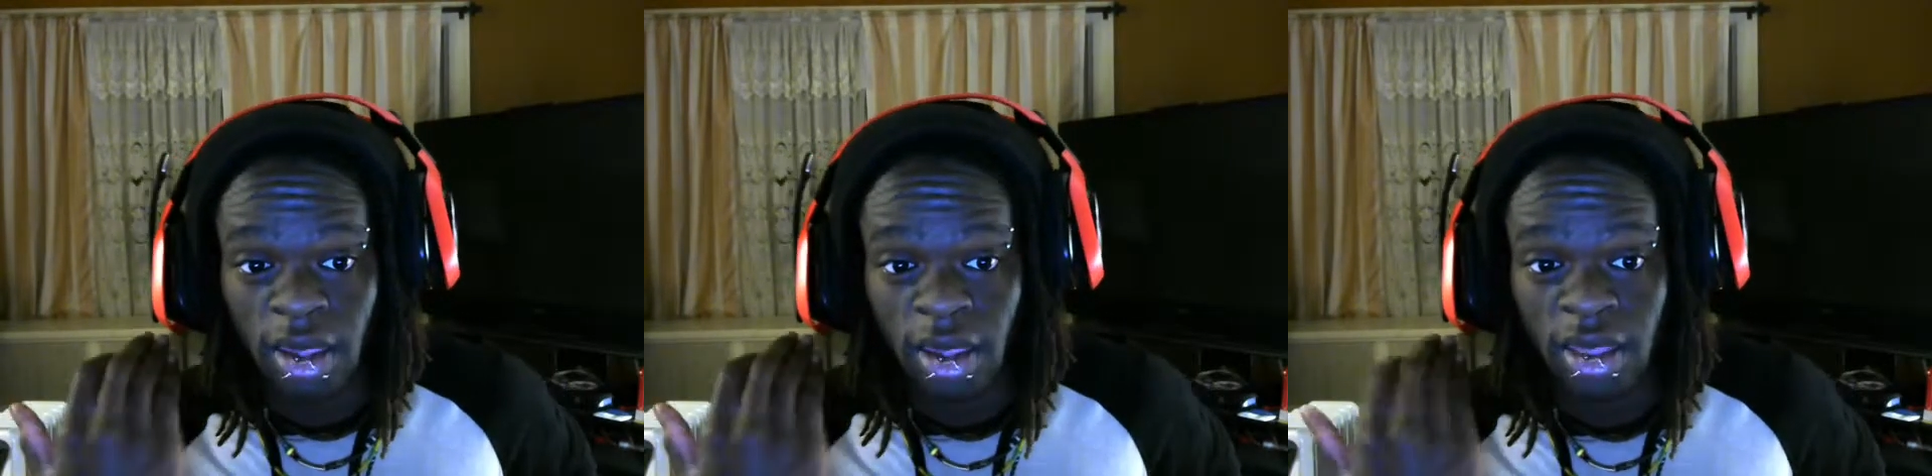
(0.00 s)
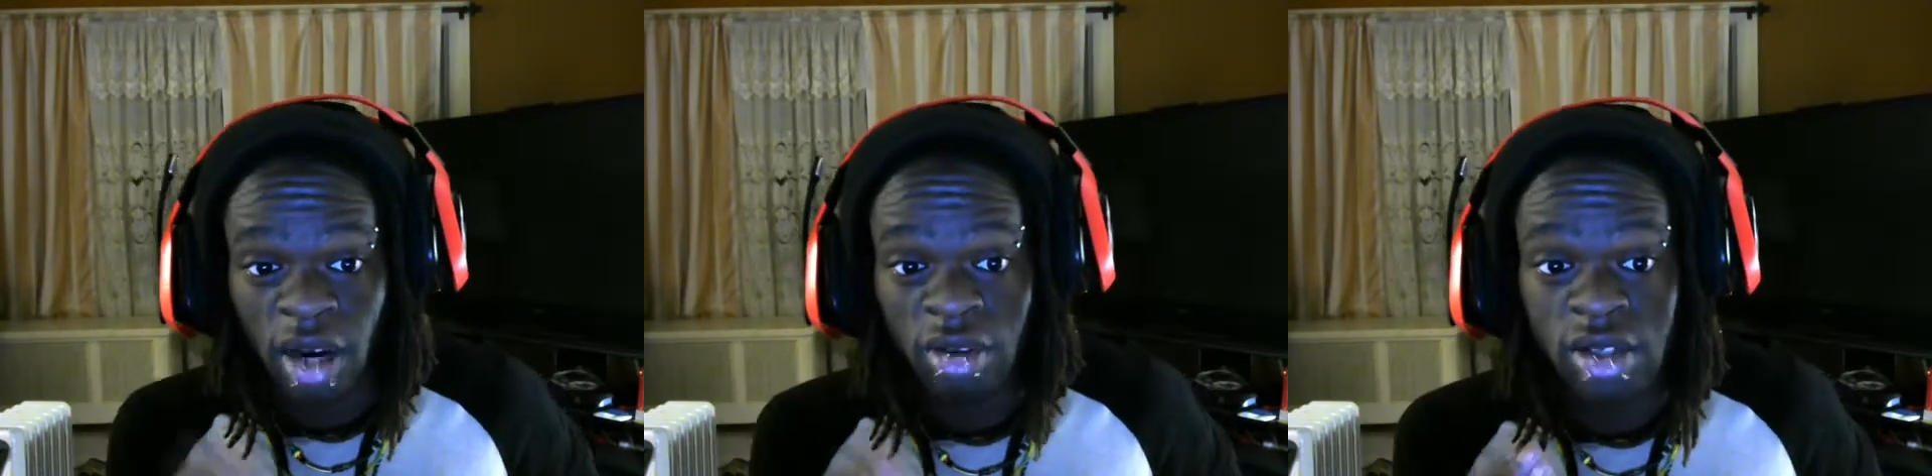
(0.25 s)

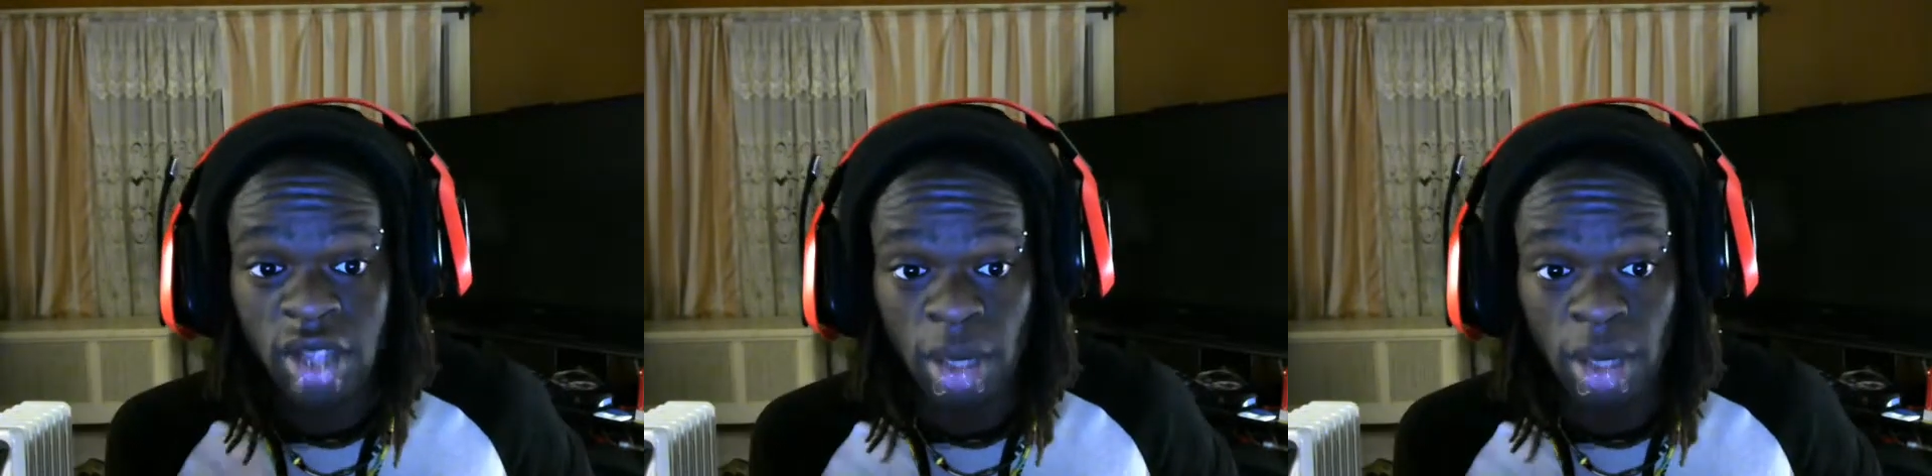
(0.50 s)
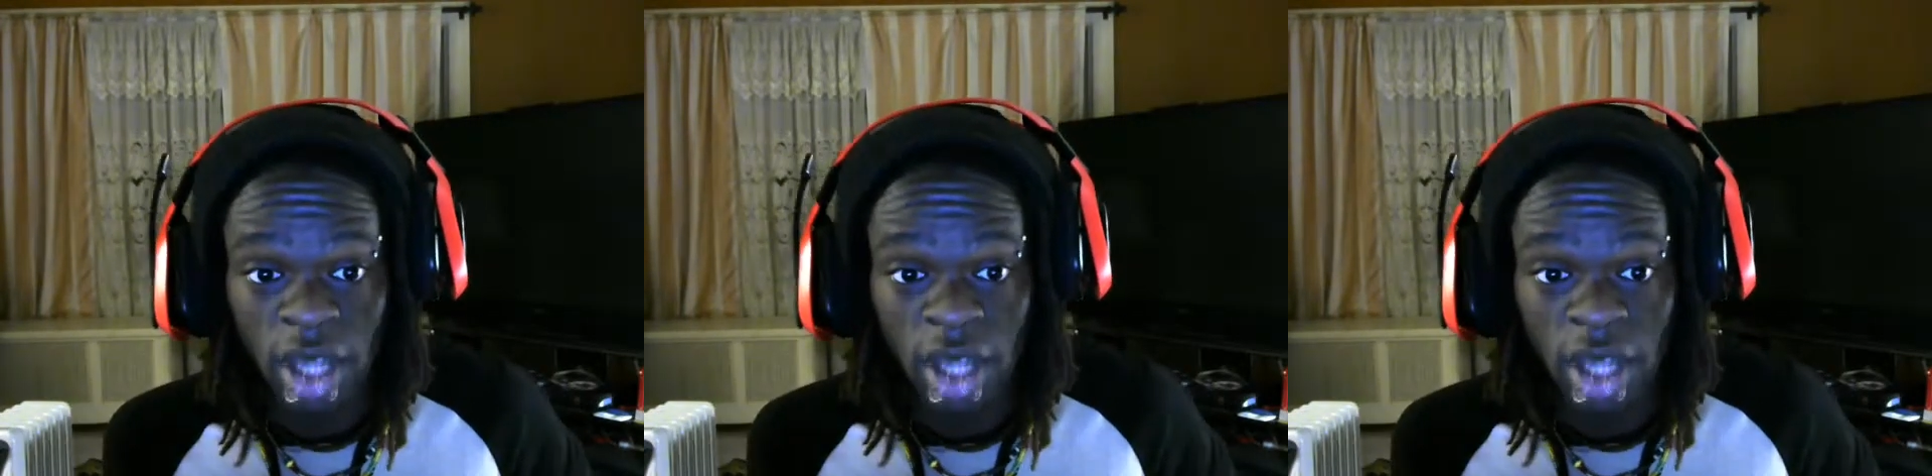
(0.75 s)
Not every zombie
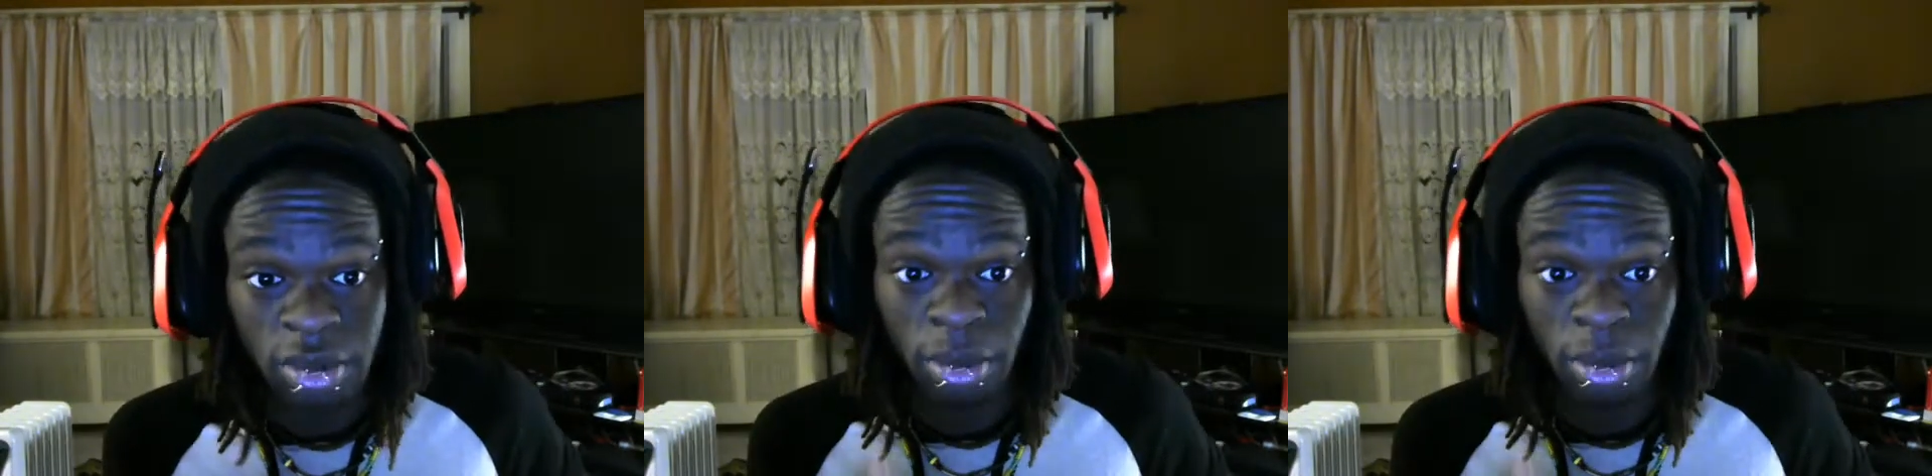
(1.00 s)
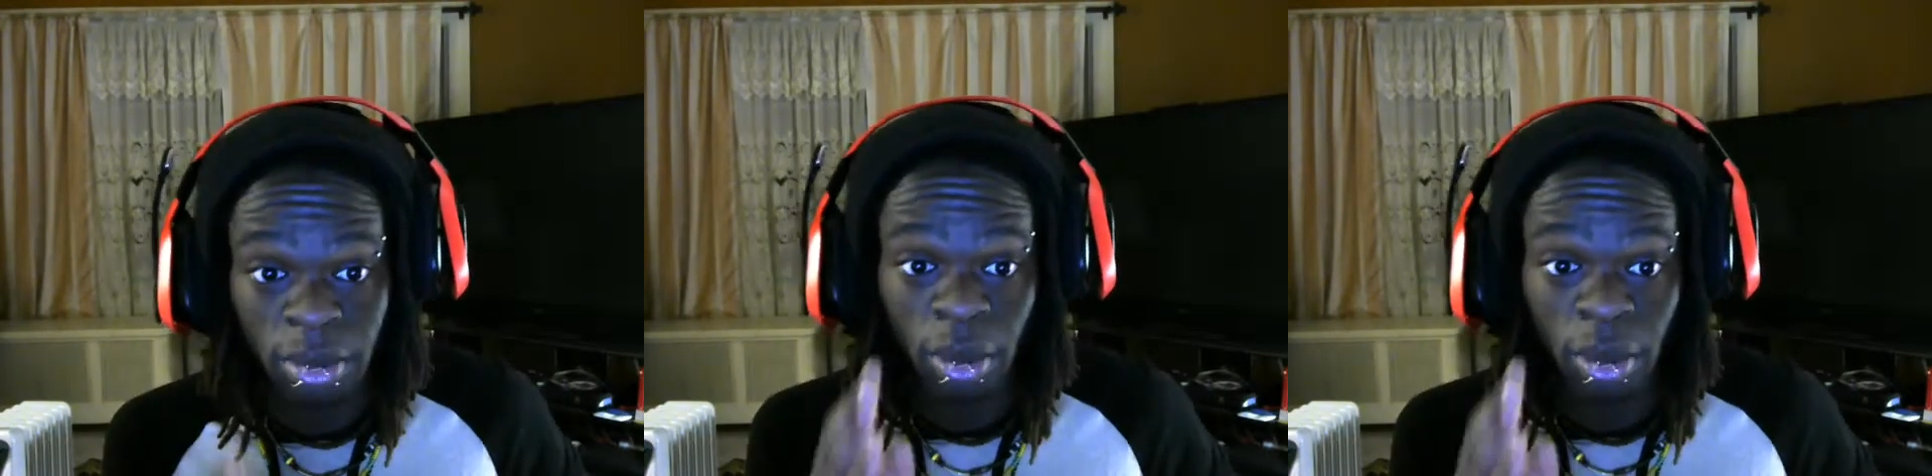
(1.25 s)
drops them,
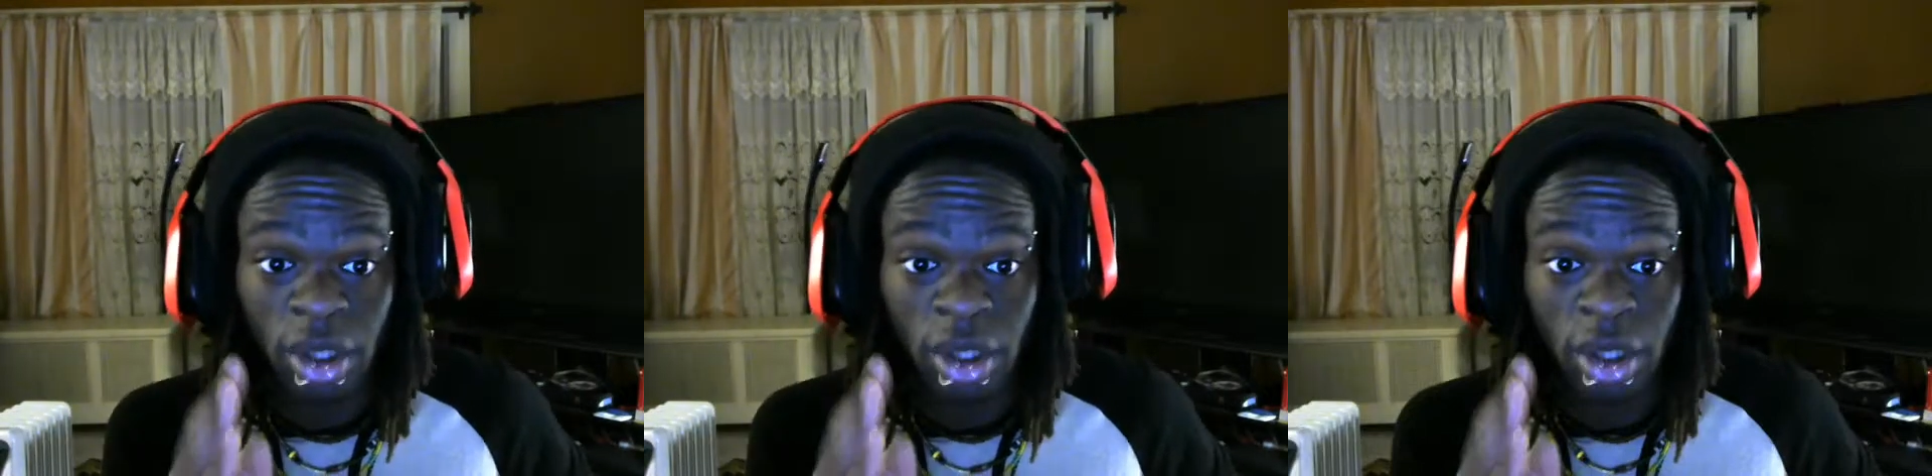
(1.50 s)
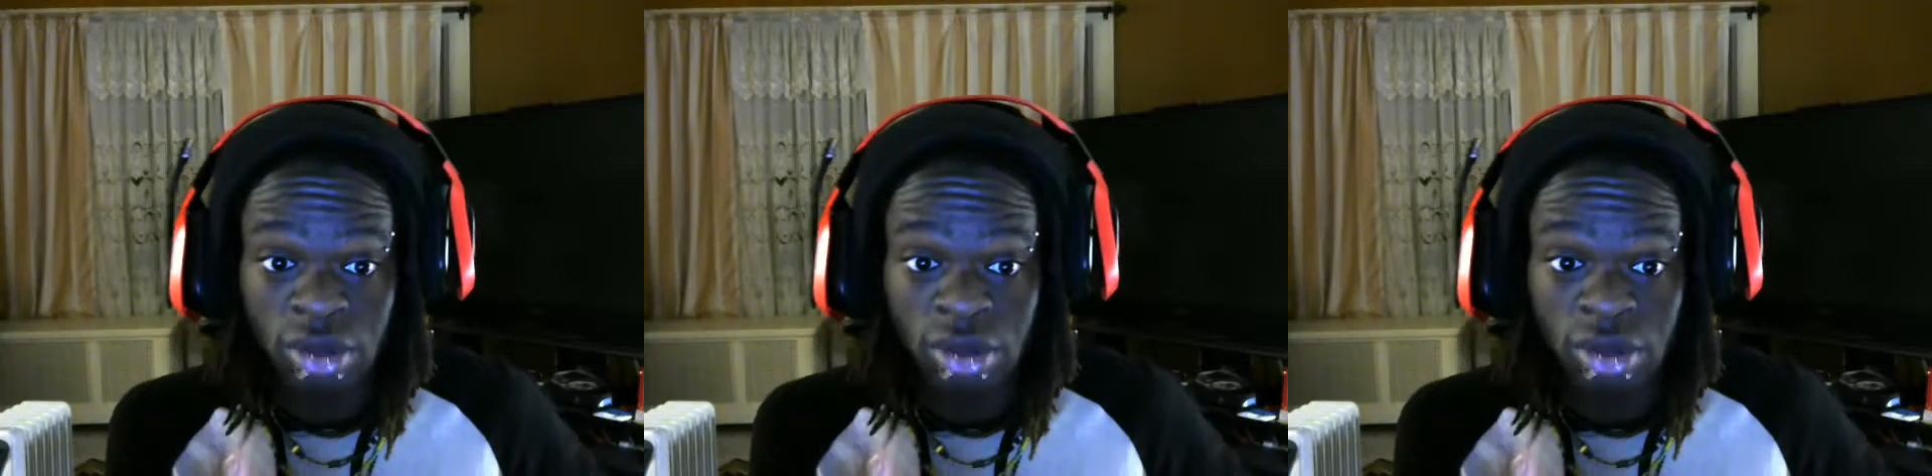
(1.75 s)
but once you get to